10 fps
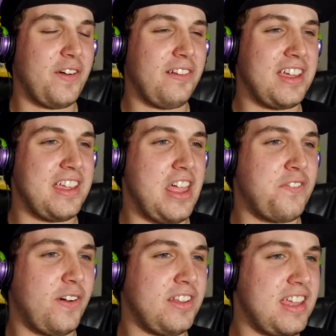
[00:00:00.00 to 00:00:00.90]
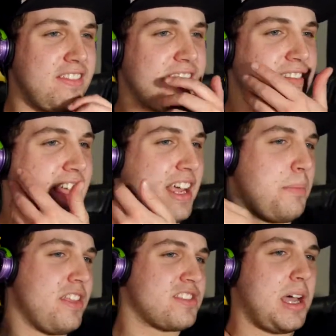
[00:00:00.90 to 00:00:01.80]
only that could
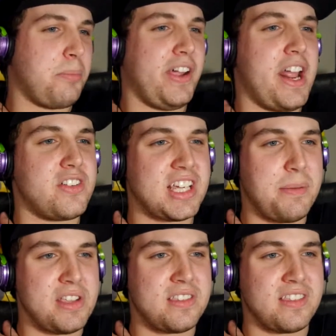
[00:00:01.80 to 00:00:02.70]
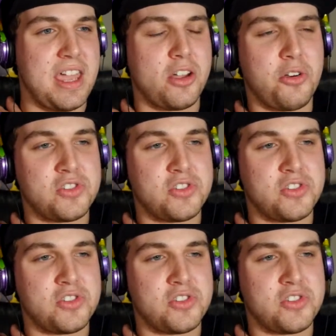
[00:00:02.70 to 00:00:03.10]
be the song played every time they go